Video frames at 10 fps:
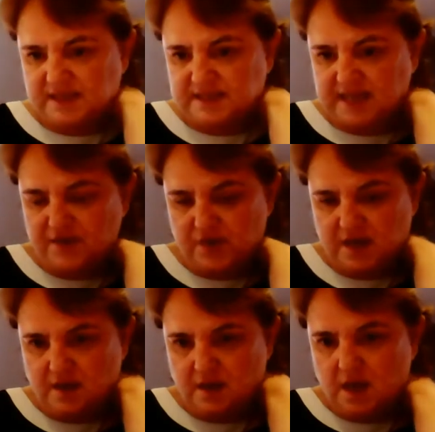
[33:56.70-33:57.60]

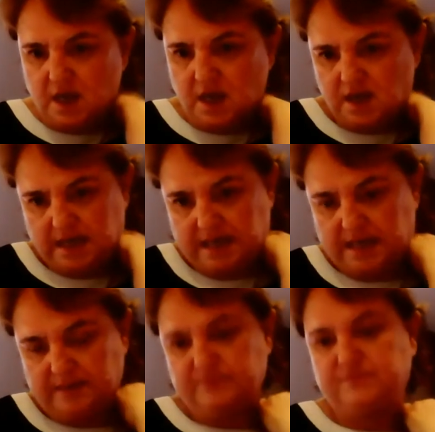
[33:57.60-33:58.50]
Henry
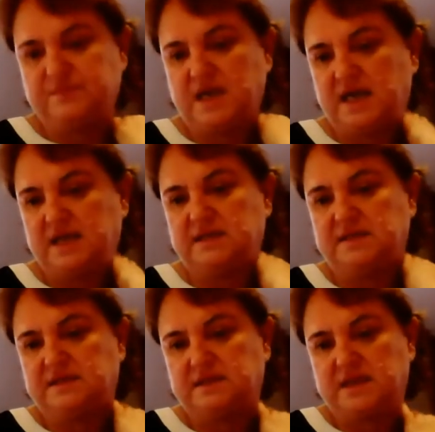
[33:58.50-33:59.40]

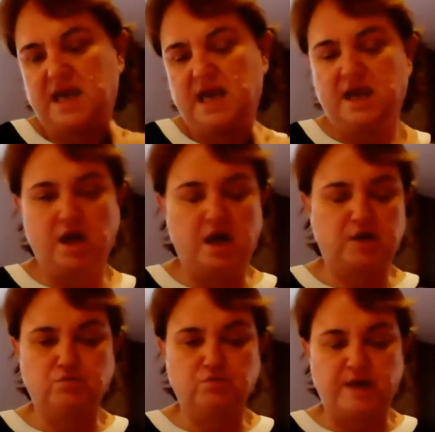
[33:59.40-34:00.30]
has a
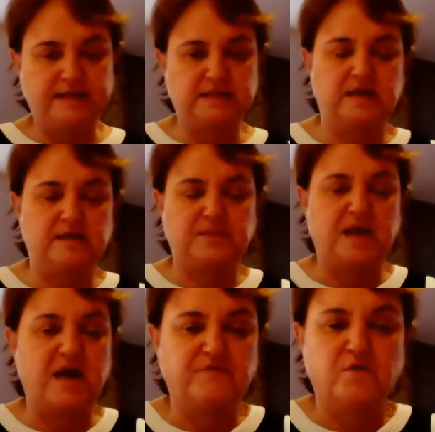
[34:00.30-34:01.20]
great
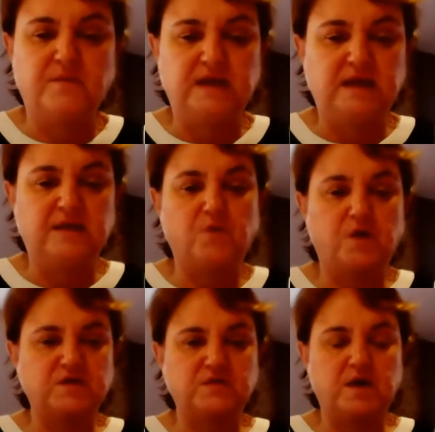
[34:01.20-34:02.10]
platform that he
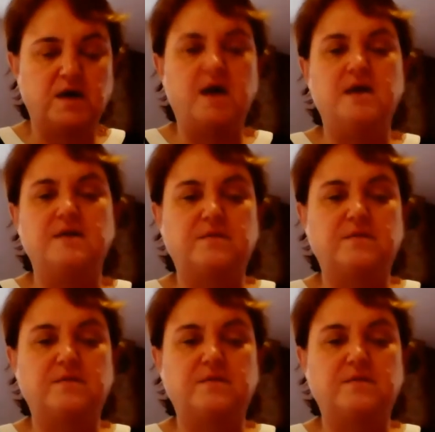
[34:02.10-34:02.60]
works on